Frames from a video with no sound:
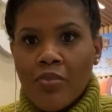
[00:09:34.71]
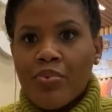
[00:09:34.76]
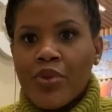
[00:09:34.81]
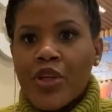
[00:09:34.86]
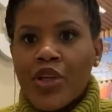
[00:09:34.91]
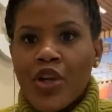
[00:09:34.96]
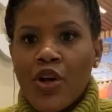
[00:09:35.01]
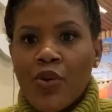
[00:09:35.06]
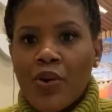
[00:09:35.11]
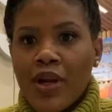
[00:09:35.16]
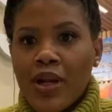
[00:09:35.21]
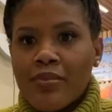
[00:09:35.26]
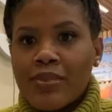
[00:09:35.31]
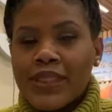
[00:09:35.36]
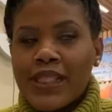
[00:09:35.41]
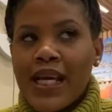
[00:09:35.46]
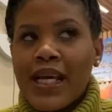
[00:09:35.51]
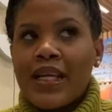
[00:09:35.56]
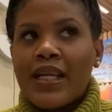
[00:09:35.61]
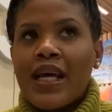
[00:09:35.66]
You know what I'm
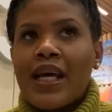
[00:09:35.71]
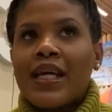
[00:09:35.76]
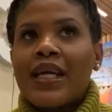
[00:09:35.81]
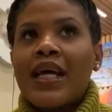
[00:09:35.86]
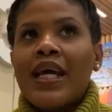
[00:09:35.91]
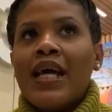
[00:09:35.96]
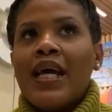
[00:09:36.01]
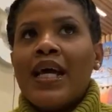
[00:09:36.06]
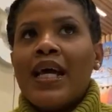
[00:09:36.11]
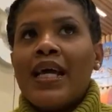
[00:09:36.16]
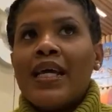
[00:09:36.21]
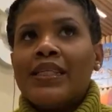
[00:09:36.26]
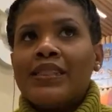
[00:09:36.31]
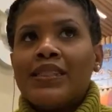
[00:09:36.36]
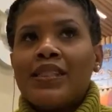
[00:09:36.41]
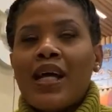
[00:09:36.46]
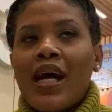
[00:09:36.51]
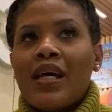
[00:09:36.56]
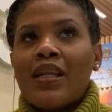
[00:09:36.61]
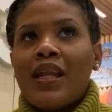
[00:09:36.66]
saying? Like, it's
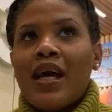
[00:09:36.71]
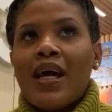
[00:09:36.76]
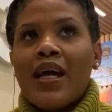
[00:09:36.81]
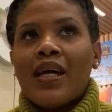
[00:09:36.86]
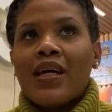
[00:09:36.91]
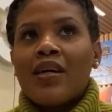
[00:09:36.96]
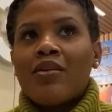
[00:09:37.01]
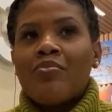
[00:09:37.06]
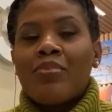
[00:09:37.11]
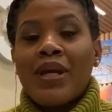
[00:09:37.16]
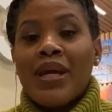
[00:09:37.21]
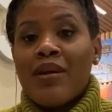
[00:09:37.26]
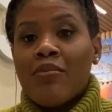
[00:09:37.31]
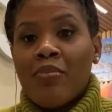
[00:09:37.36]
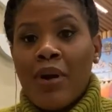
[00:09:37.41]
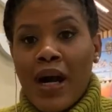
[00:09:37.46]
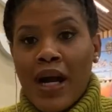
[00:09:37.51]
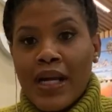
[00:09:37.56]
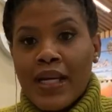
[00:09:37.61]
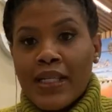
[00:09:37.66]
not like being
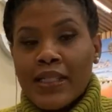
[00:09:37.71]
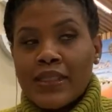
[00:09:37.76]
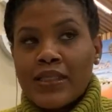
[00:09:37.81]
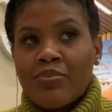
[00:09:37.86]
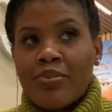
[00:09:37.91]
biased,